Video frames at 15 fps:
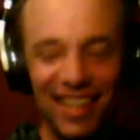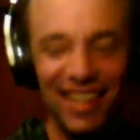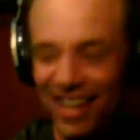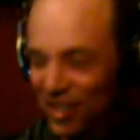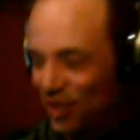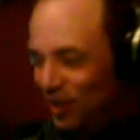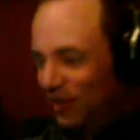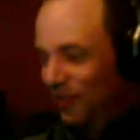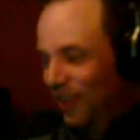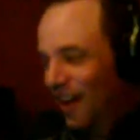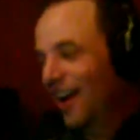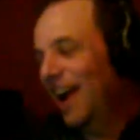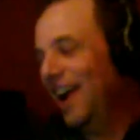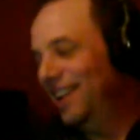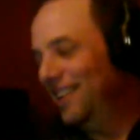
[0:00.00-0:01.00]
I hate you.
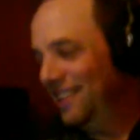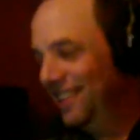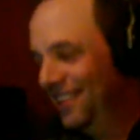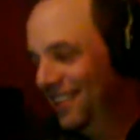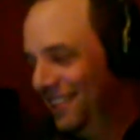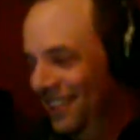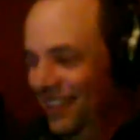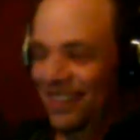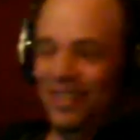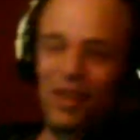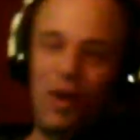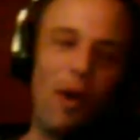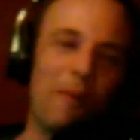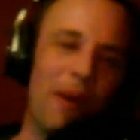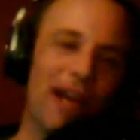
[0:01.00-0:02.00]
All right.
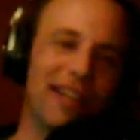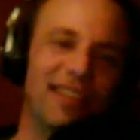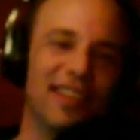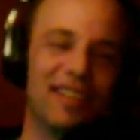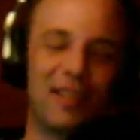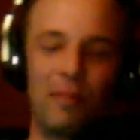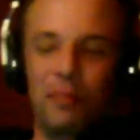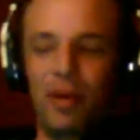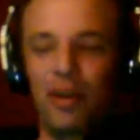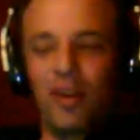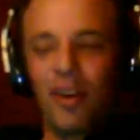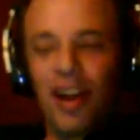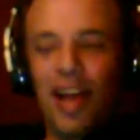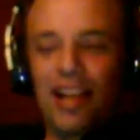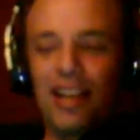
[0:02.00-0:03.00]
Going back to this computer.